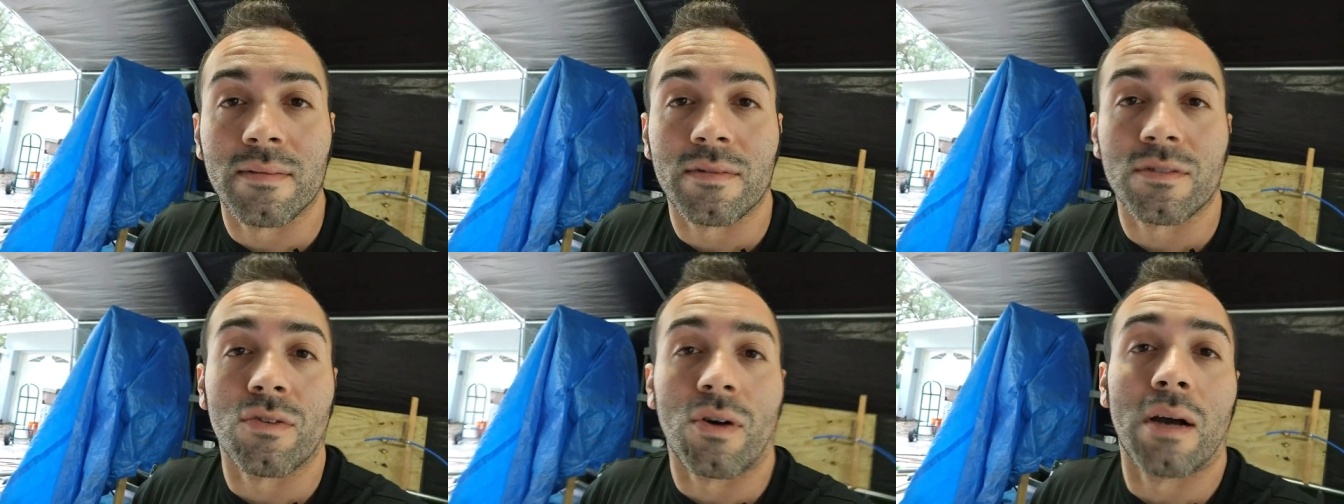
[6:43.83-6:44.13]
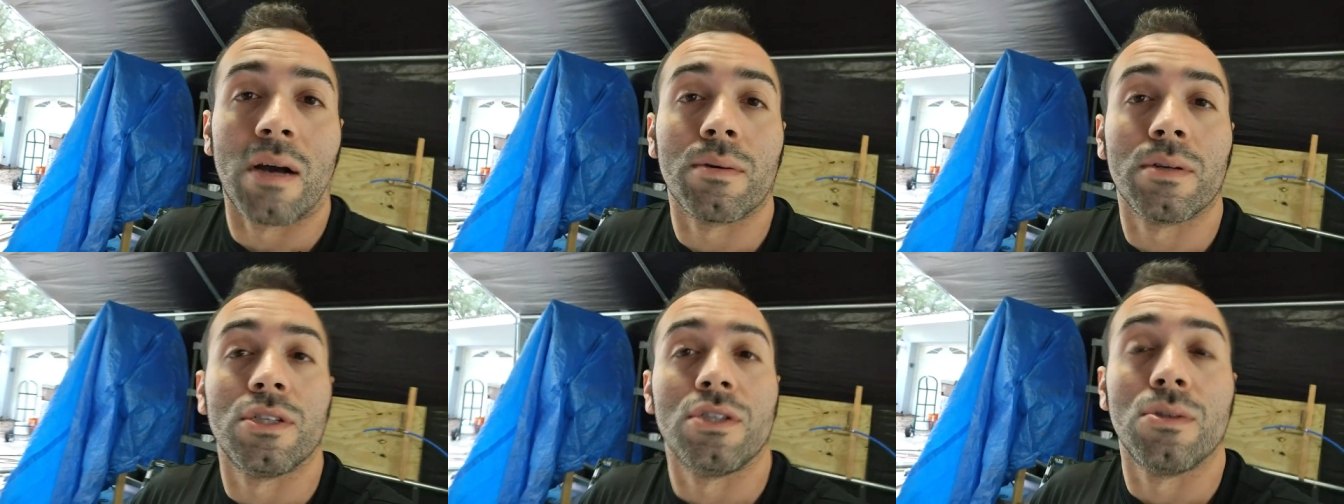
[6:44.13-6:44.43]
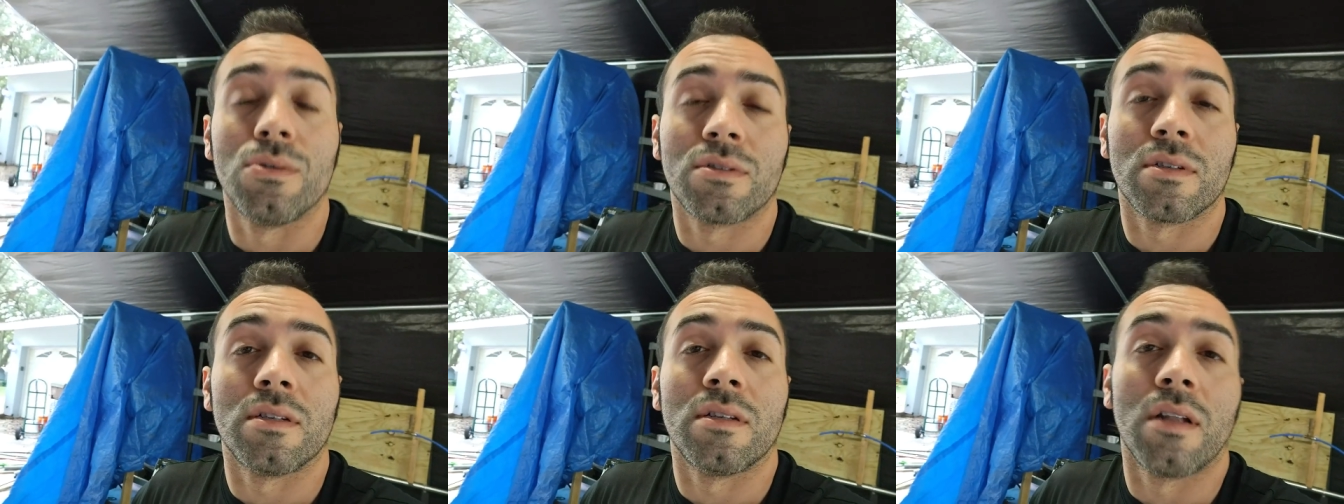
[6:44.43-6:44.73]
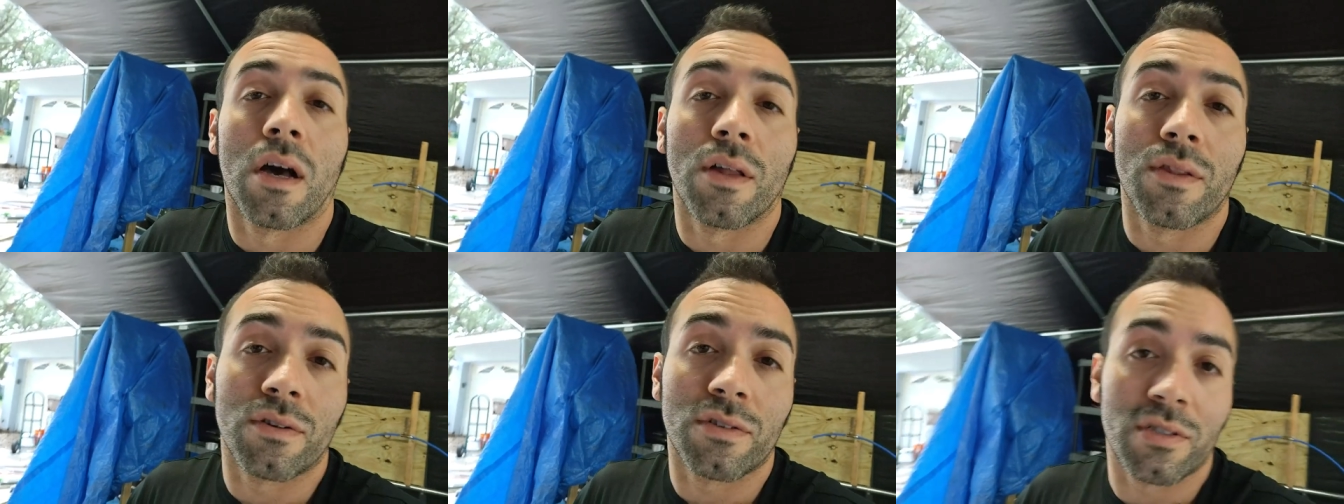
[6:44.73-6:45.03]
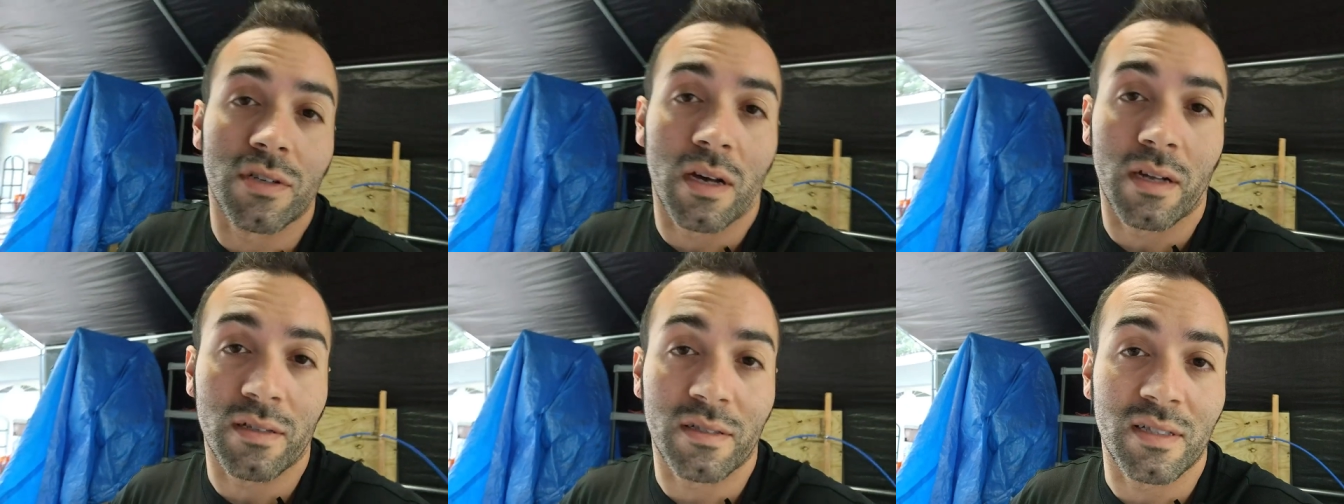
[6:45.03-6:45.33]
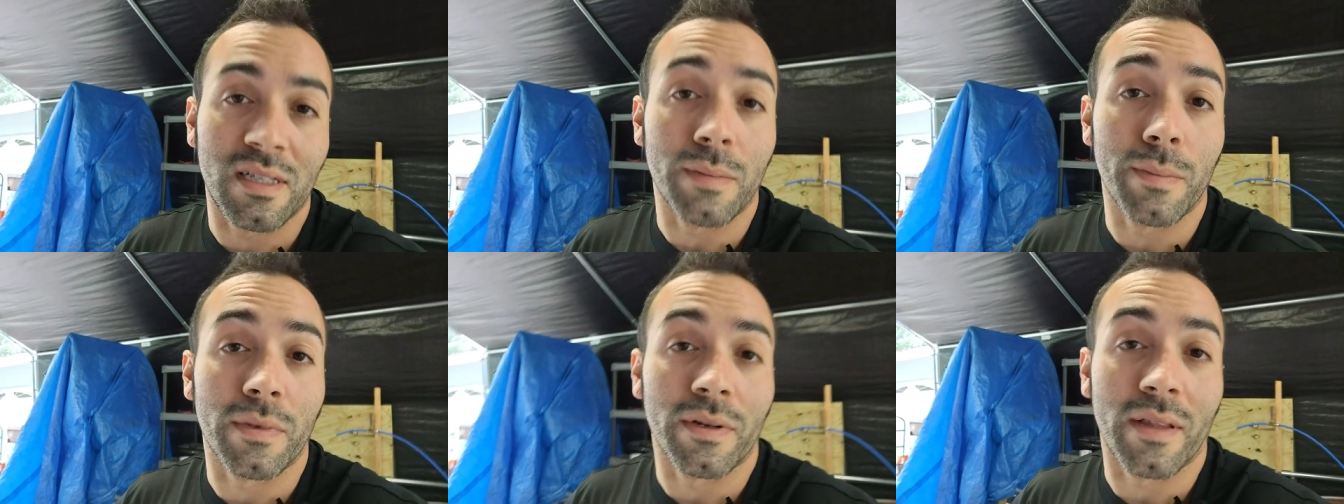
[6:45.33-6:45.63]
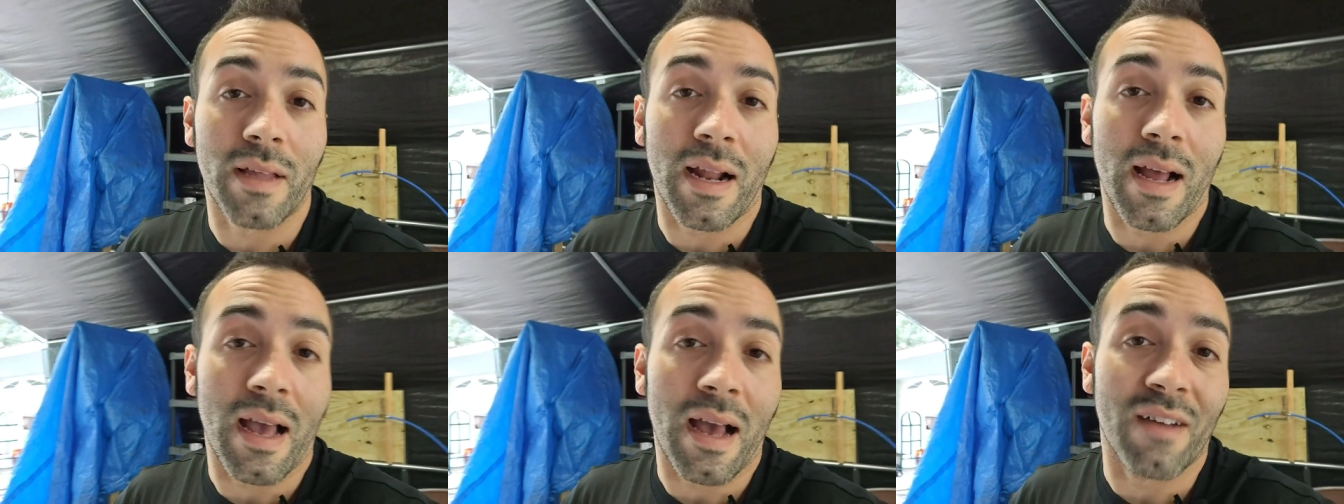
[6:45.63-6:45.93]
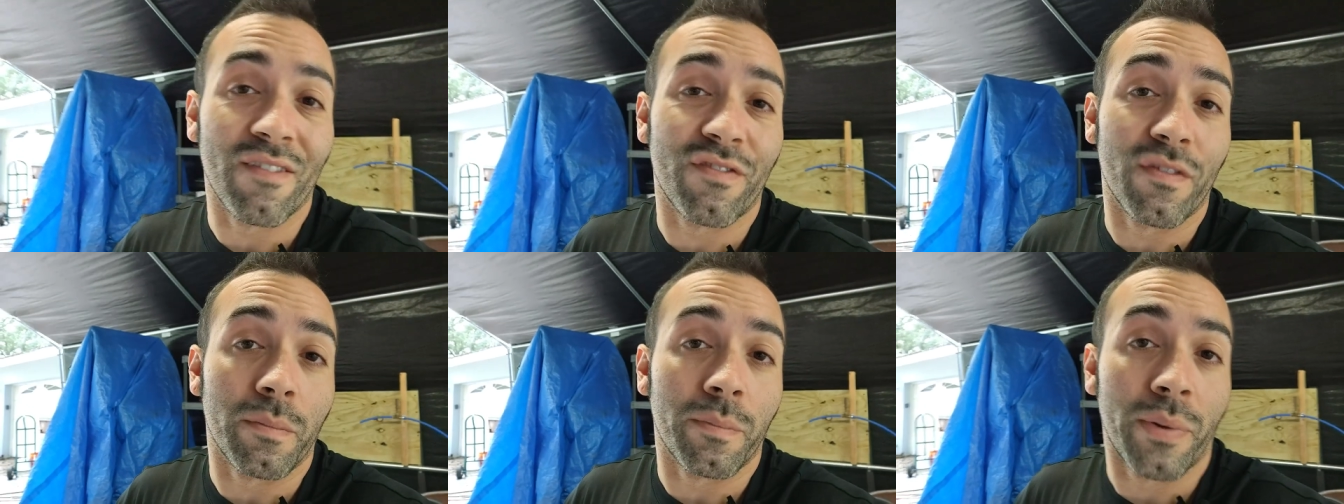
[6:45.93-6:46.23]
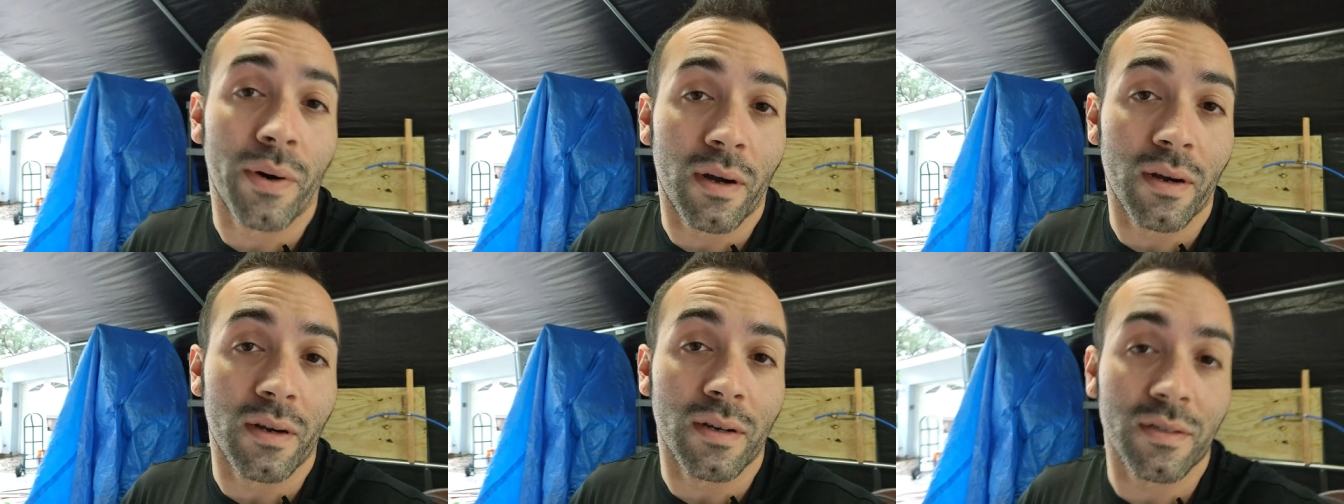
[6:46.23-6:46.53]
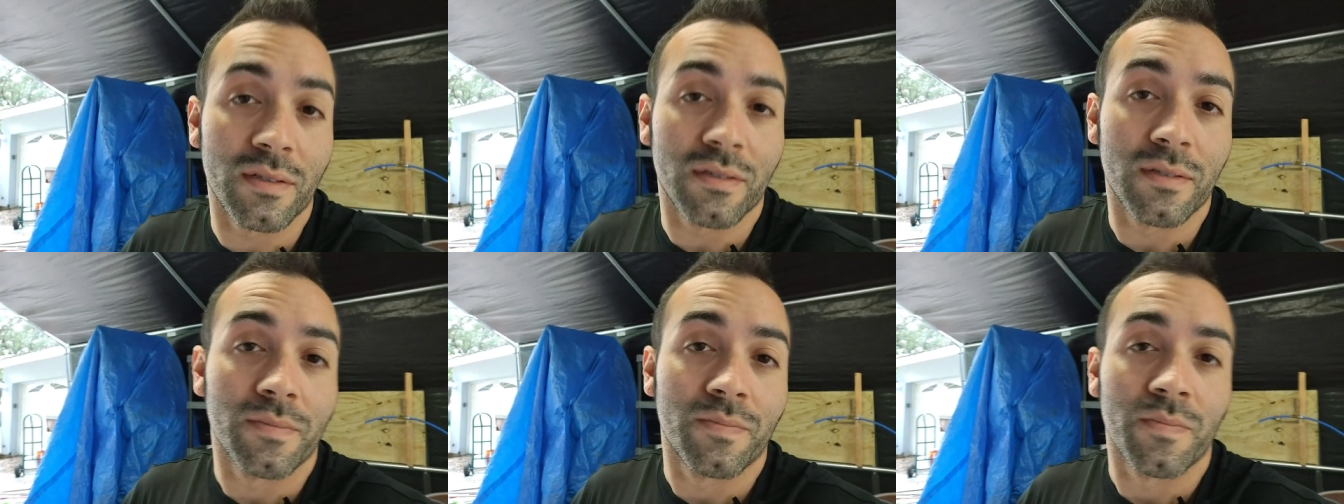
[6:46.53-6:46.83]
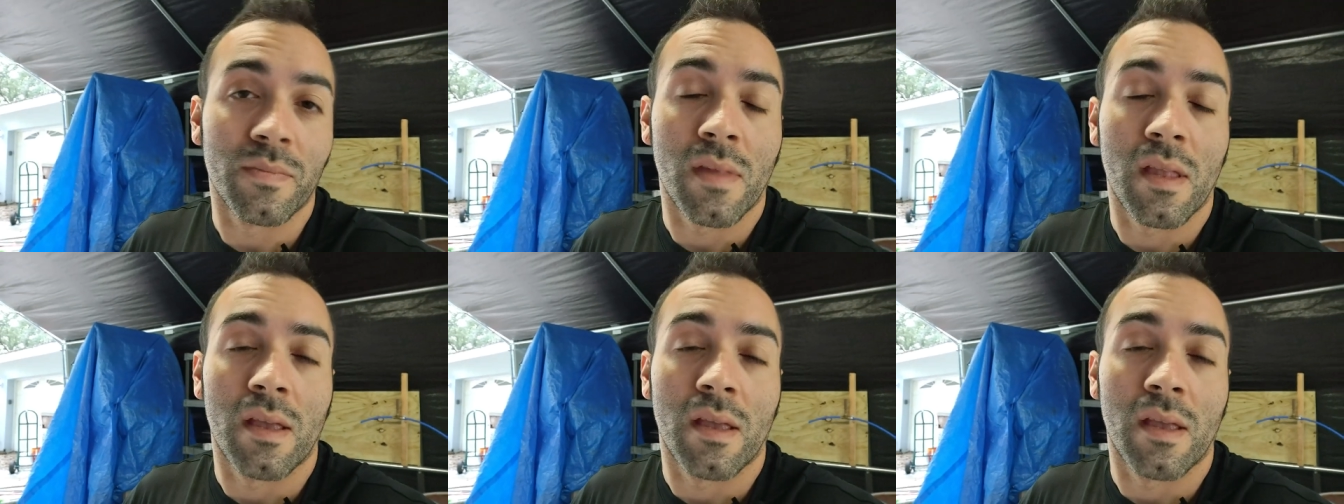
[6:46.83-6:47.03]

So I would use another sauna steamer that I have for parts,